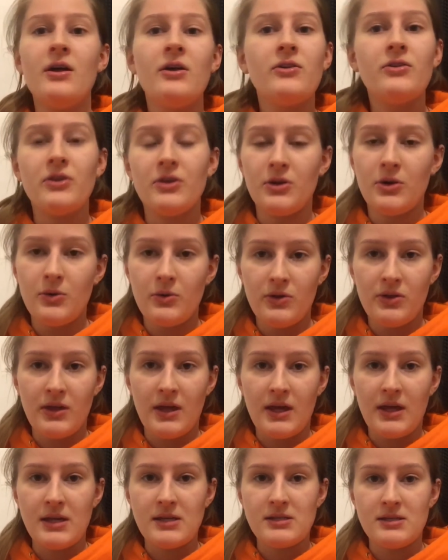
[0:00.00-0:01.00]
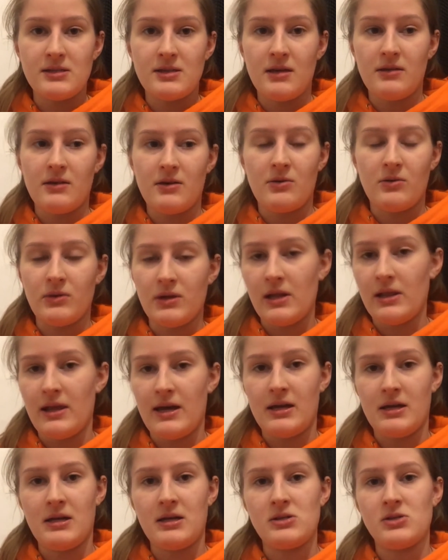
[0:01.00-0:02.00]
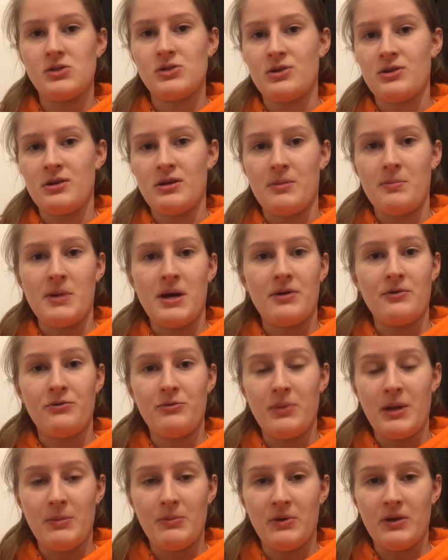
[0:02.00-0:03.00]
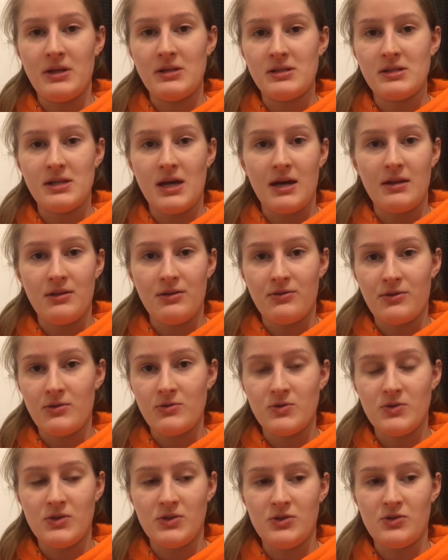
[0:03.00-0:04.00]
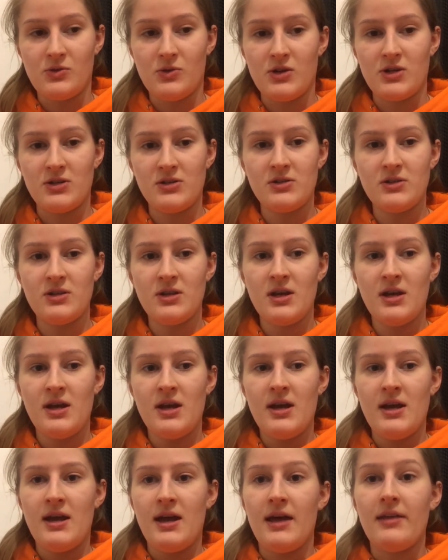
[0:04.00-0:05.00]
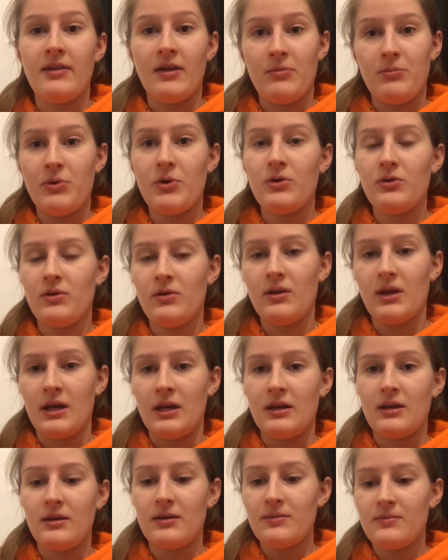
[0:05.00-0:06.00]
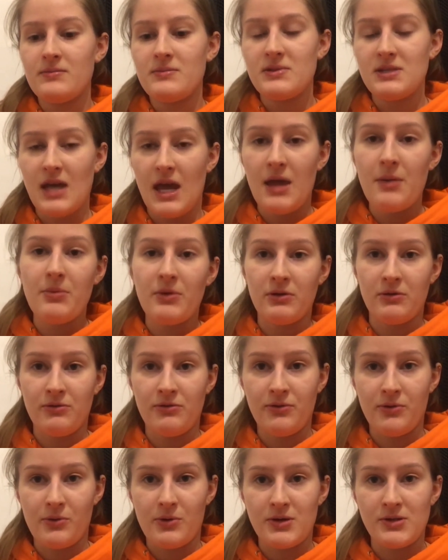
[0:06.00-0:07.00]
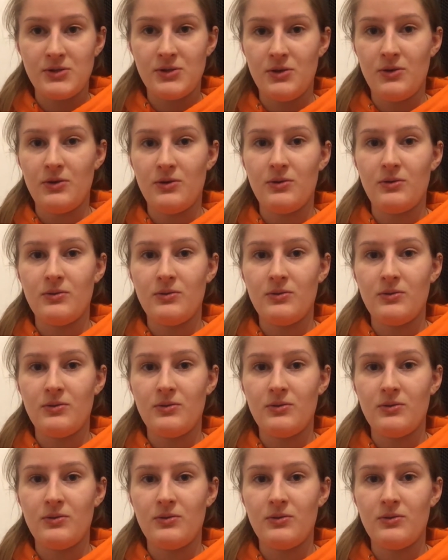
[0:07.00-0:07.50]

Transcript: The new thing is that they're only letting a certain amount of people inside the grocery stores, and they put like tape on the floor so you